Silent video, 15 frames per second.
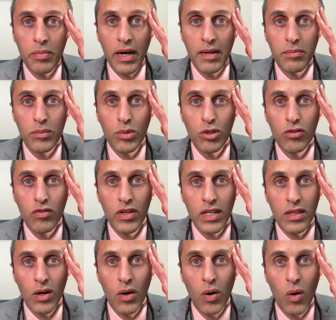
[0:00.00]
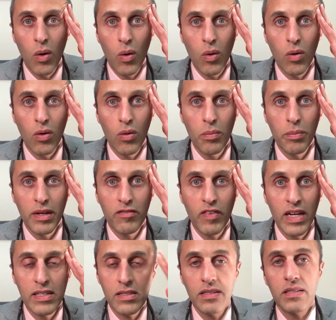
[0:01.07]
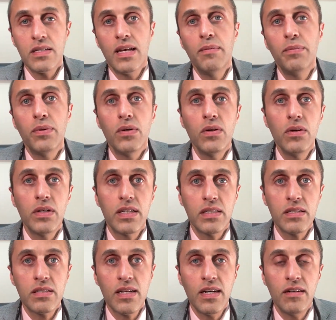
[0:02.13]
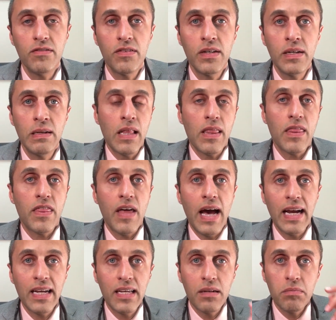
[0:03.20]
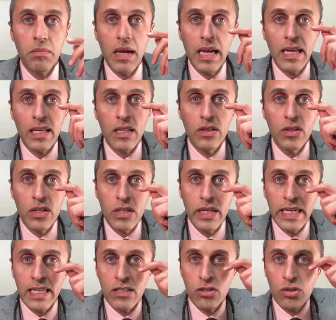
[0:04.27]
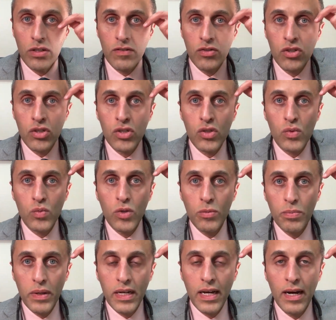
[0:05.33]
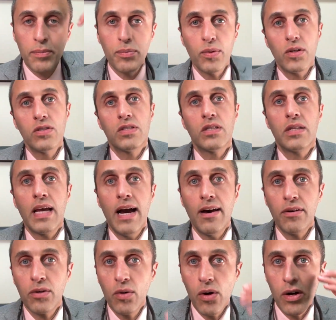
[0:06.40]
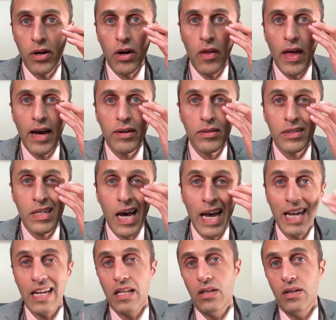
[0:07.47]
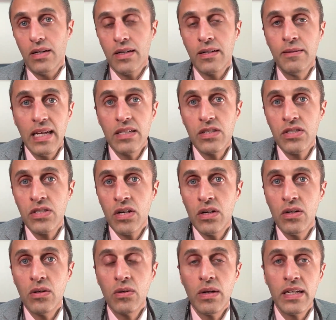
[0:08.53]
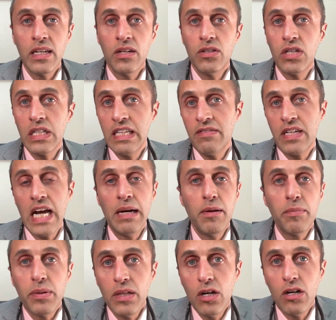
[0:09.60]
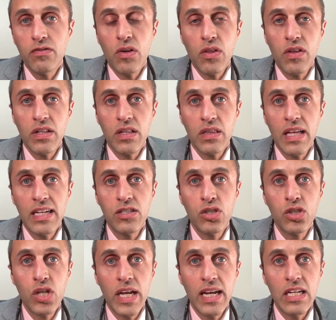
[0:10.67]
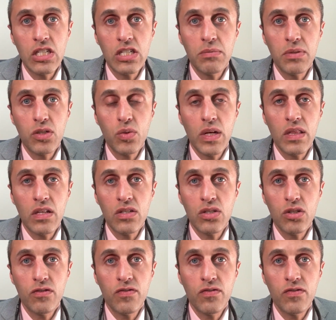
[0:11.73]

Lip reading: by moving the whole midface and temple itself, that can make it look like it's sort of swooping upwards at the outer corner, that tight look. And so, you can leave a comment below if you think that that's changed in between these two